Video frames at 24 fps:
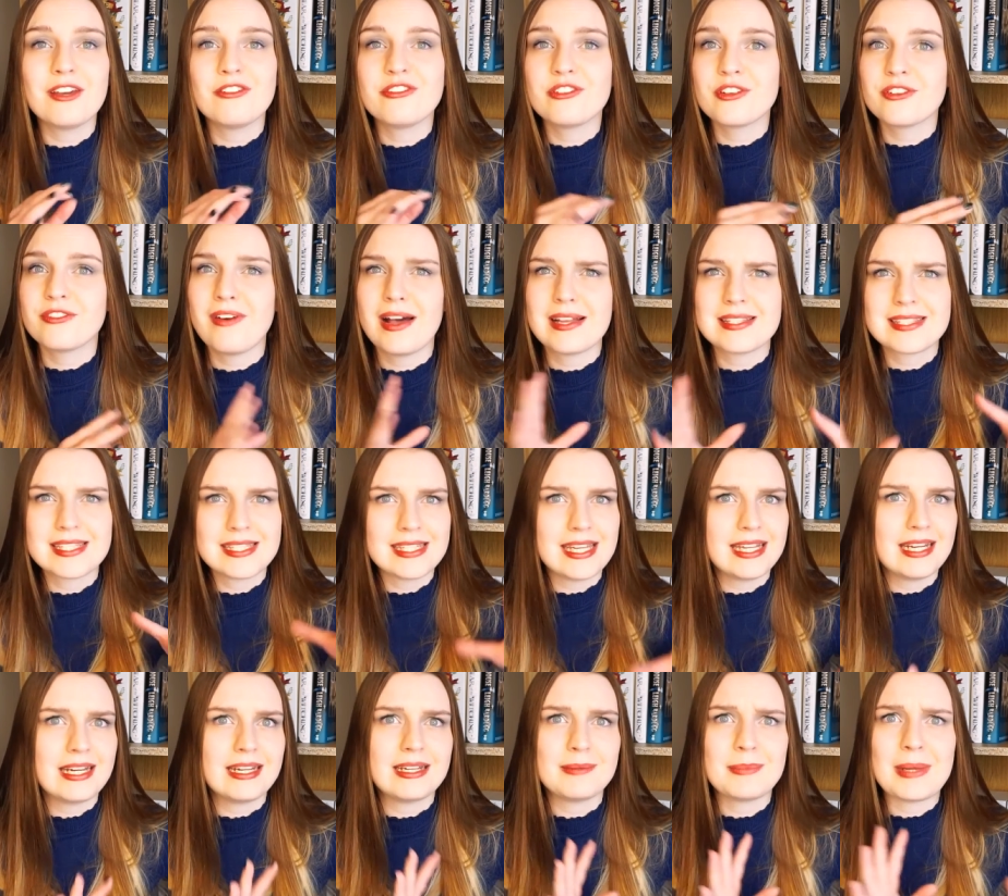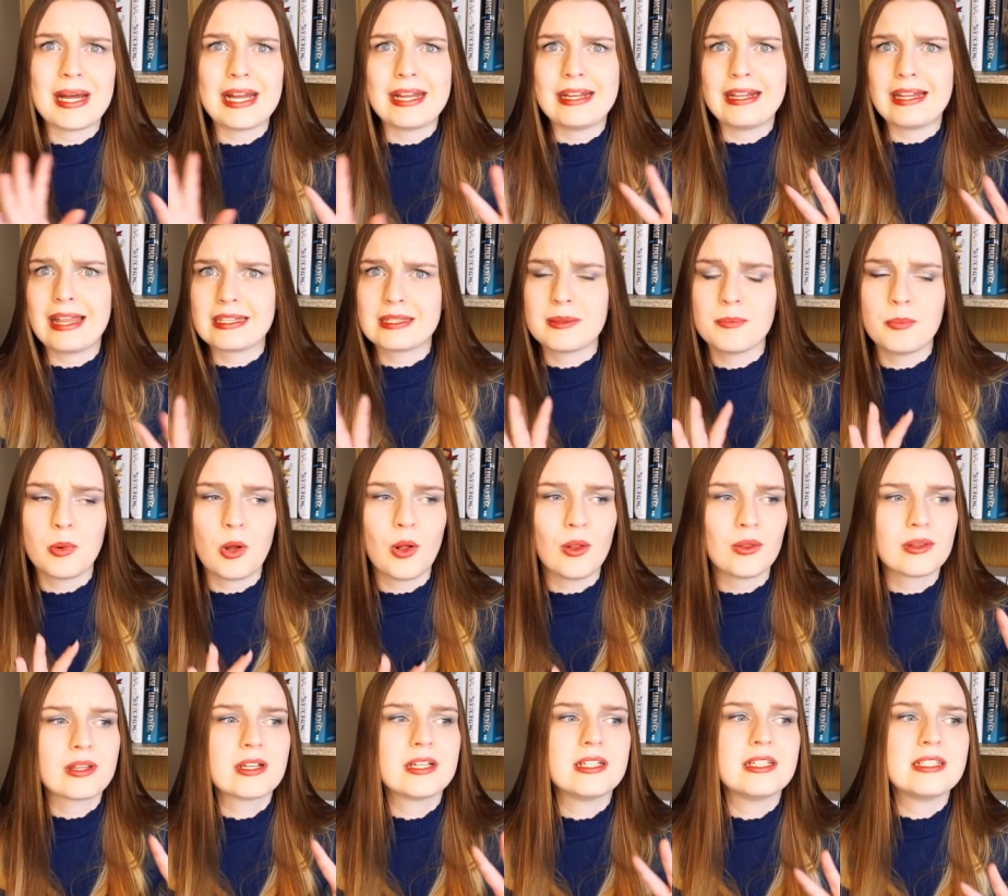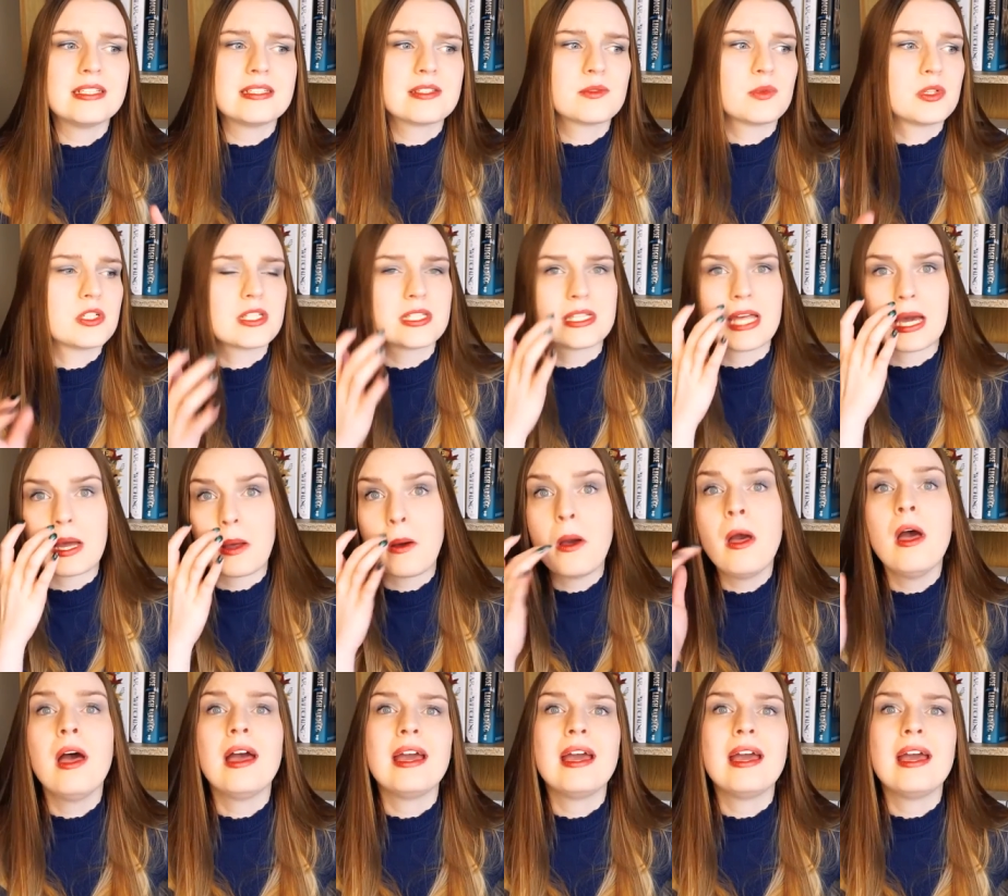If you're fascinated by like the Balkans, which is like